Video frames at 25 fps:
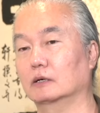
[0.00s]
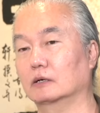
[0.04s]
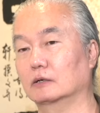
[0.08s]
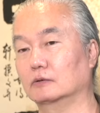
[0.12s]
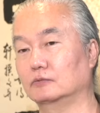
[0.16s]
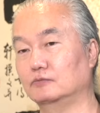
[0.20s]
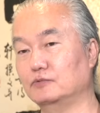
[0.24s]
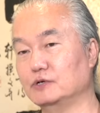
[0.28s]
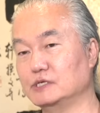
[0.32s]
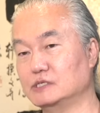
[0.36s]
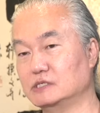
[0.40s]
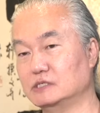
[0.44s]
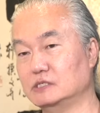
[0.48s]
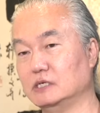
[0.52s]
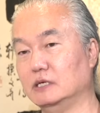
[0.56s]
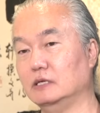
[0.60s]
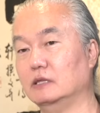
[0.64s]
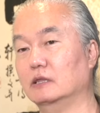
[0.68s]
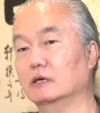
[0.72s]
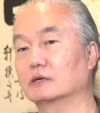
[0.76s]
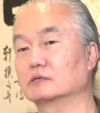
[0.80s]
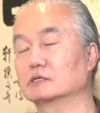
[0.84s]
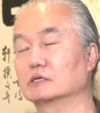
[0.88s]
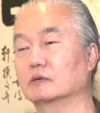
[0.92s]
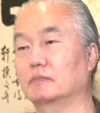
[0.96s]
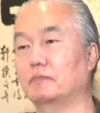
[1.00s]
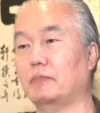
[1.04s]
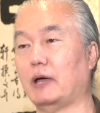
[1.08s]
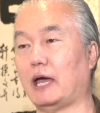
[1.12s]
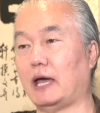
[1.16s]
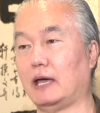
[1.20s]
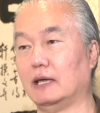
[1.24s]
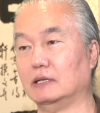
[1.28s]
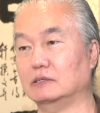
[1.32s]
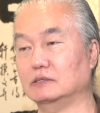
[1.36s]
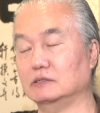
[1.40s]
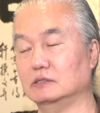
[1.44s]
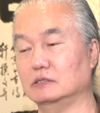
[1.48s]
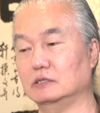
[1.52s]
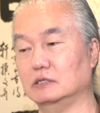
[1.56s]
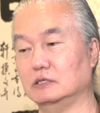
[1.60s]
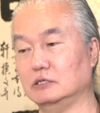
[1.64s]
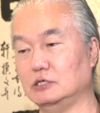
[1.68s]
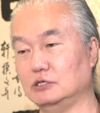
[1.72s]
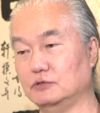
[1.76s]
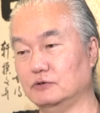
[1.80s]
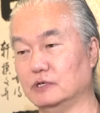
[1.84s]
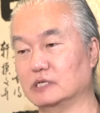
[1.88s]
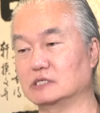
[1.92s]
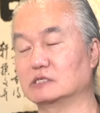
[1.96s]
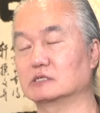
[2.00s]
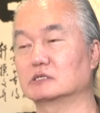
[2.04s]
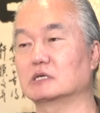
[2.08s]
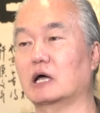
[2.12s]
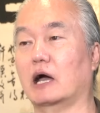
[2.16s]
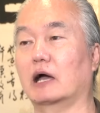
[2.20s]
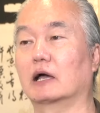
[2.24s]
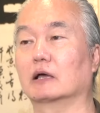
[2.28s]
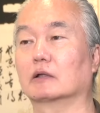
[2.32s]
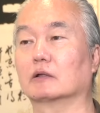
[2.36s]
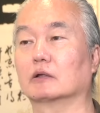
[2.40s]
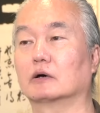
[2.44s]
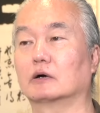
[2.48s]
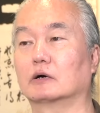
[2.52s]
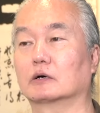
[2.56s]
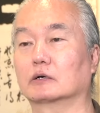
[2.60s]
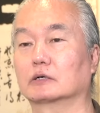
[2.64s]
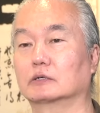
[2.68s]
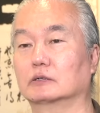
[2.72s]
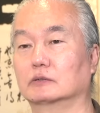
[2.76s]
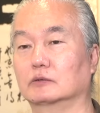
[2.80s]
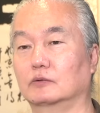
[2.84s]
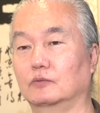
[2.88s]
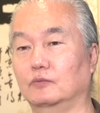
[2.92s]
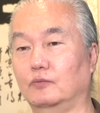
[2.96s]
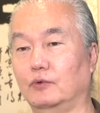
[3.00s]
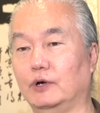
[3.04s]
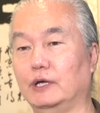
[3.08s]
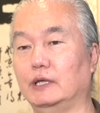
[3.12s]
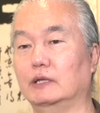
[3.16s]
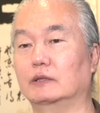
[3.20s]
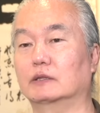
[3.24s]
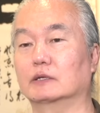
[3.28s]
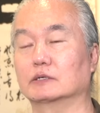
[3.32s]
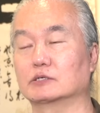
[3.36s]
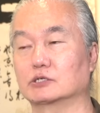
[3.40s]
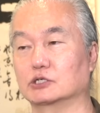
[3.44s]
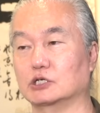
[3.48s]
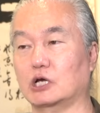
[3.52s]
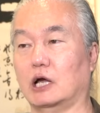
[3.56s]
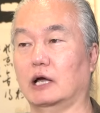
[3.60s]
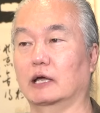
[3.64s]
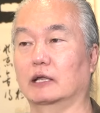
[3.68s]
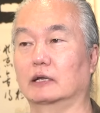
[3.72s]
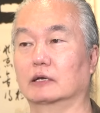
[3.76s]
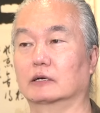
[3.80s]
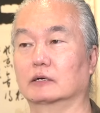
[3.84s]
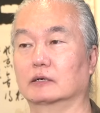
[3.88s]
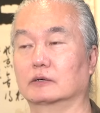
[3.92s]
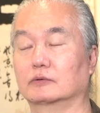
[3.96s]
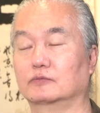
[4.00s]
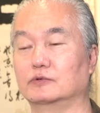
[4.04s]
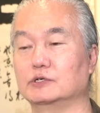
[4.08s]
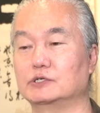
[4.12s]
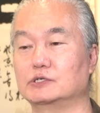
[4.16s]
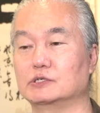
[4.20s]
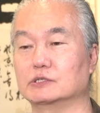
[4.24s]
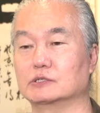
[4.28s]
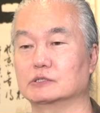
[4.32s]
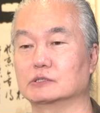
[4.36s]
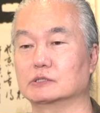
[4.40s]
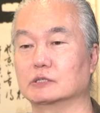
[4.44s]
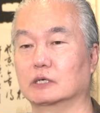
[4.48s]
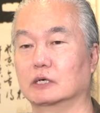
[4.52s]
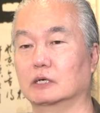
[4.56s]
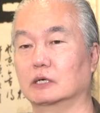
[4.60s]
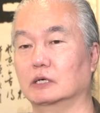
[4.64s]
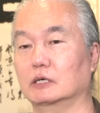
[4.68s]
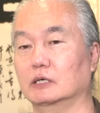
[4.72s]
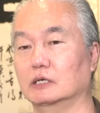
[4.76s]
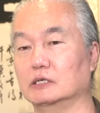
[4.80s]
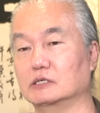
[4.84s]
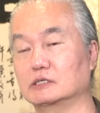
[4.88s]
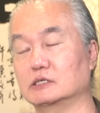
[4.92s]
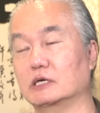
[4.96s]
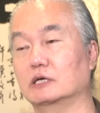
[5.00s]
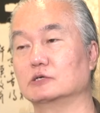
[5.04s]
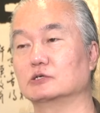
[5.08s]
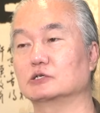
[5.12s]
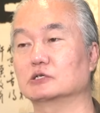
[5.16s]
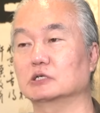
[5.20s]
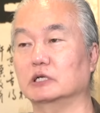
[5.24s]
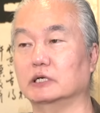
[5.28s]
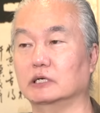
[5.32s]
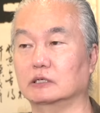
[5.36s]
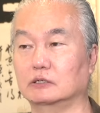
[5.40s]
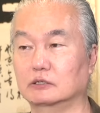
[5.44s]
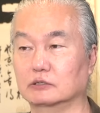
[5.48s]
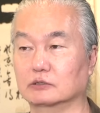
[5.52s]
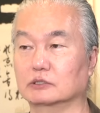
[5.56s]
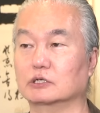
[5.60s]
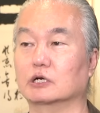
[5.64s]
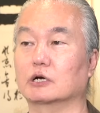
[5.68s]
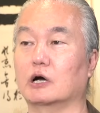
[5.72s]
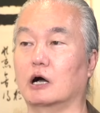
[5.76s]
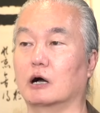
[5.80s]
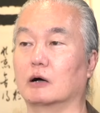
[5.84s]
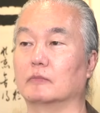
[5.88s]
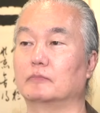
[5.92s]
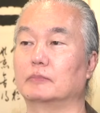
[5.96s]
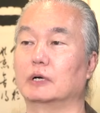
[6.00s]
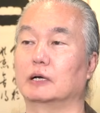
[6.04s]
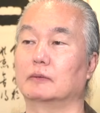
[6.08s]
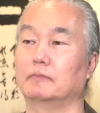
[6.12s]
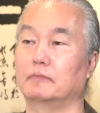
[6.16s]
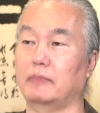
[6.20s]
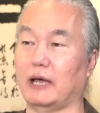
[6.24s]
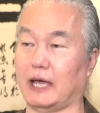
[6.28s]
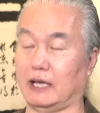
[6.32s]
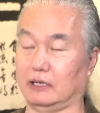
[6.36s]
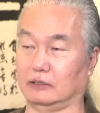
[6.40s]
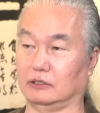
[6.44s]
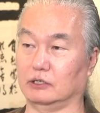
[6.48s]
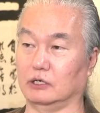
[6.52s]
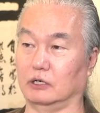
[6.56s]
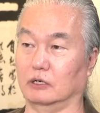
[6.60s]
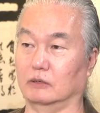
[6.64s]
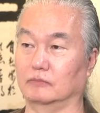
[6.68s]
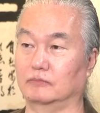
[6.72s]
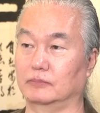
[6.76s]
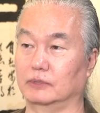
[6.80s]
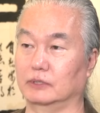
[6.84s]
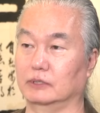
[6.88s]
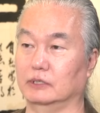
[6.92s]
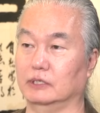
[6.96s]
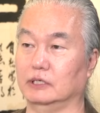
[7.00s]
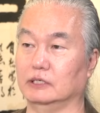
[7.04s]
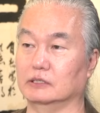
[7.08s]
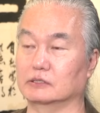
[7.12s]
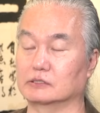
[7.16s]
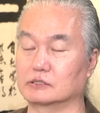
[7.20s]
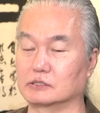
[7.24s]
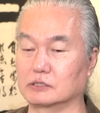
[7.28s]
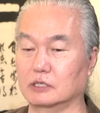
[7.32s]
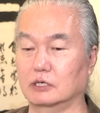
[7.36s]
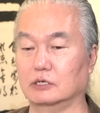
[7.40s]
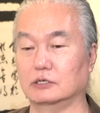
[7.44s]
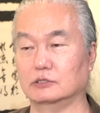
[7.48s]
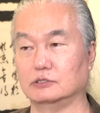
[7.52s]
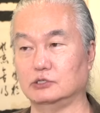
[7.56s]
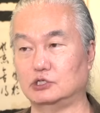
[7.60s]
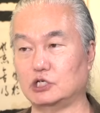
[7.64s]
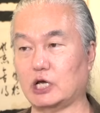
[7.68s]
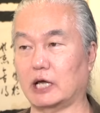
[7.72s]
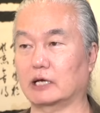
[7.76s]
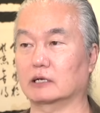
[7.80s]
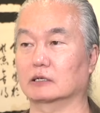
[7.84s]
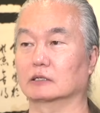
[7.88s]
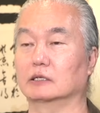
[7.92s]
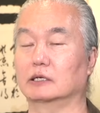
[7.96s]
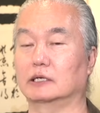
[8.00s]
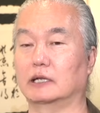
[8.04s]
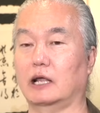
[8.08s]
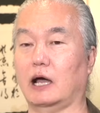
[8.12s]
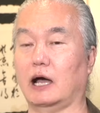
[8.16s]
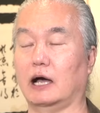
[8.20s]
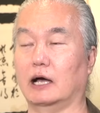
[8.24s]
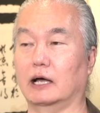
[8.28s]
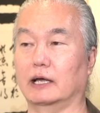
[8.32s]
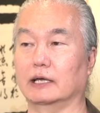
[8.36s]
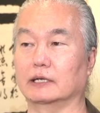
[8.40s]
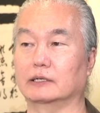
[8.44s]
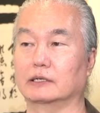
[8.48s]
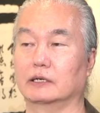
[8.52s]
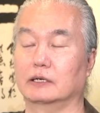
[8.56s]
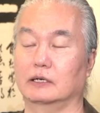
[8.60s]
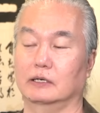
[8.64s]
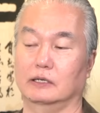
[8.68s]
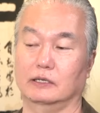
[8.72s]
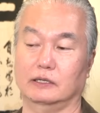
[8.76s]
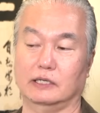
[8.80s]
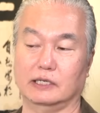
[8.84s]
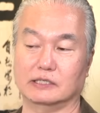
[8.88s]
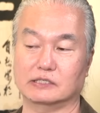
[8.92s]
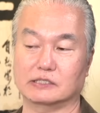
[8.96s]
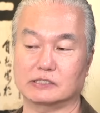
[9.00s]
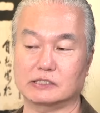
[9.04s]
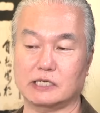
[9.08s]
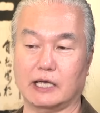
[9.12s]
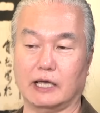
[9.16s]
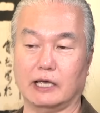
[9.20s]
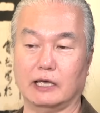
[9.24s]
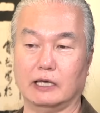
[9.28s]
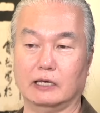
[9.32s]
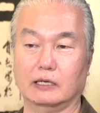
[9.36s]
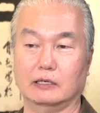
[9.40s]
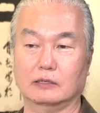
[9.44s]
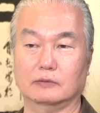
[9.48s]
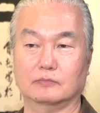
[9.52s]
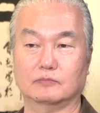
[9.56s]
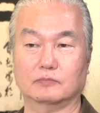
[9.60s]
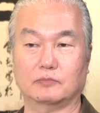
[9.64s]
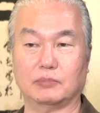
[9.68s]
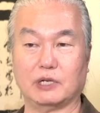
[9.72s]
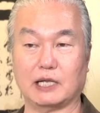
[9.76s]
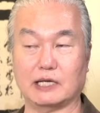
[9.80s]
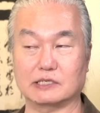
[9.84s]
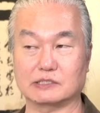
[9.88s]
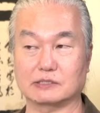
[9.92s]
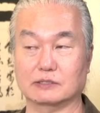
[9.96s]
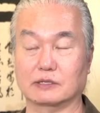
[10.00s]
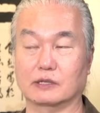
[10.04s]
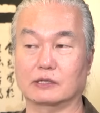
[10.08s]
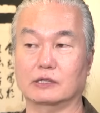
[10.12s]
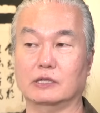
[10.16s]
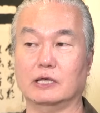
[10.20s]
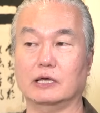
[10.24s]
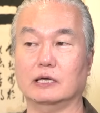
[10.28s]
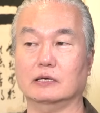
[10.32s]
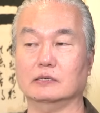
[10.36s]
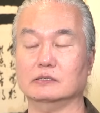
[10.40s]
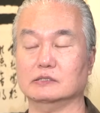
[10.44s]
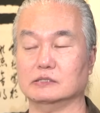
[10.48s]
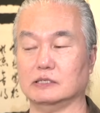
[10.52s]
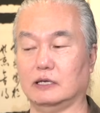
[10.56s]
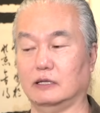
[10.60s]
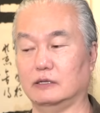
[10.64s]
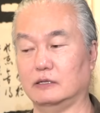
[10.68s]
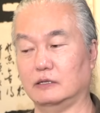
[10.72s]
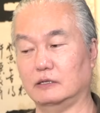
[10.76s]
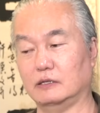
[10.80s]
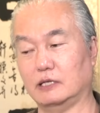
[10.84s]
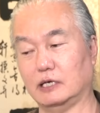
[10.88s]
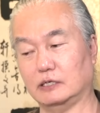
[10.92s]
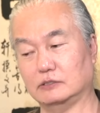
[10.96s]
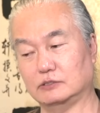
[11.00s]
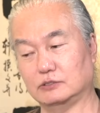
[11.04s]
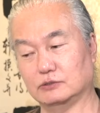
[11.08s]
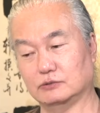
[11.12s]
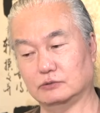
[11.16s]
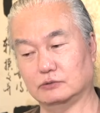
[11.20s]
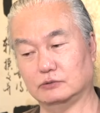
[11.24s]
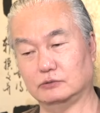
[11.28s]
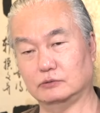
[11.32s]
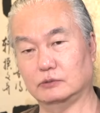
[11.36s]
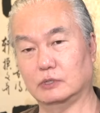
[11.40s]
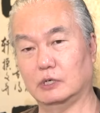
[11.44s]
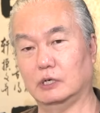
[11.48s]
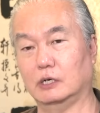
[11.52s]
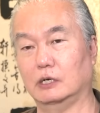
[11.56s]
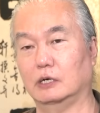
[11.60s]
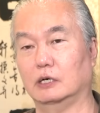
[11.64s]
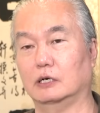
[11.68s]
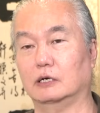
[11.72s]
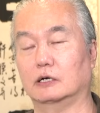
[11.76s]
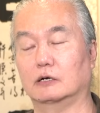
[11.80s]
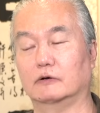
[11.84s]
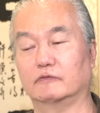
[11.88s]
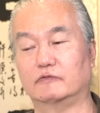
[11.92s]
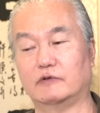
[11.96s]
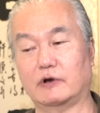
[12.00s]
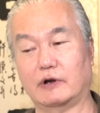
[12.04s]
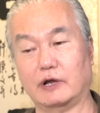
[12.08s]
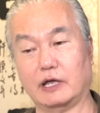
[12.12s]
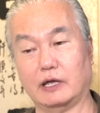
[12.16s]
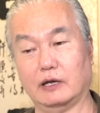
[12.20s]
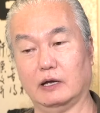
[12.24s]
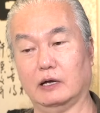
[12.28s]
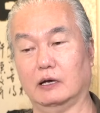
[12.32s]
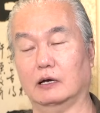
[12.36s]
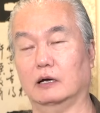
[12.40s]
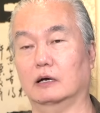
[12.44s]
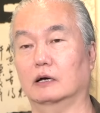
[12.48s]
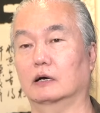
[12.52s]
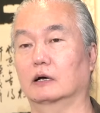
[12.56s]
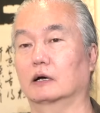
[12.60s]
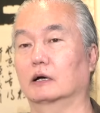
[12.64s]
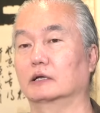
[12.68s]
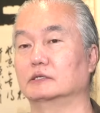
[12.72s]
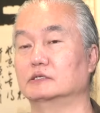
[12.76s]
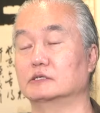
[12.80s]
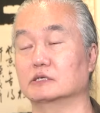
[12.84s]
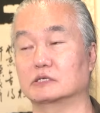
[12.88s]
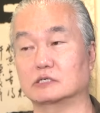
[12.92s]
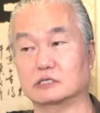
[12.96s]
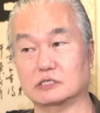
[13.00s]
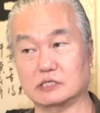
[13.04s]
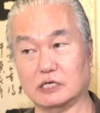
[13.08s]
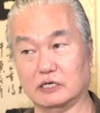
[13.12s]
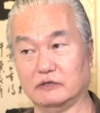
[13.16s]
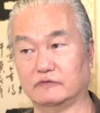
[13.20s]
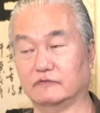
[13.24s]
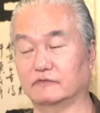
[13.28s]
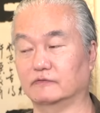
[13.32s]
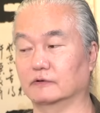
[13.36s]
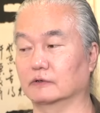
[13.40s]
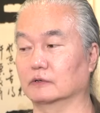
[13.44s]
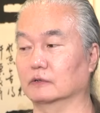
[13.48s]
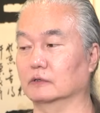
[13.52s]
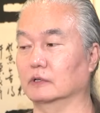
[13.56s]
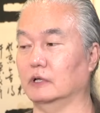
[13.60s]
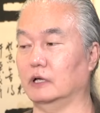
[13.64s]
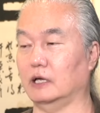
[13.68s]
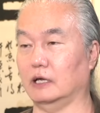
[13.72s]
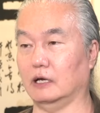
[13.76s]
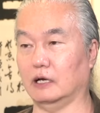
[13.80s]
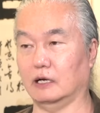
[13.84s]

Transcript: we see there's a pattern in US dialogue with China, which is essentially good cop, bad cop. It's Jekyll and Hyde. They say pleasant things and then they do very deceitful,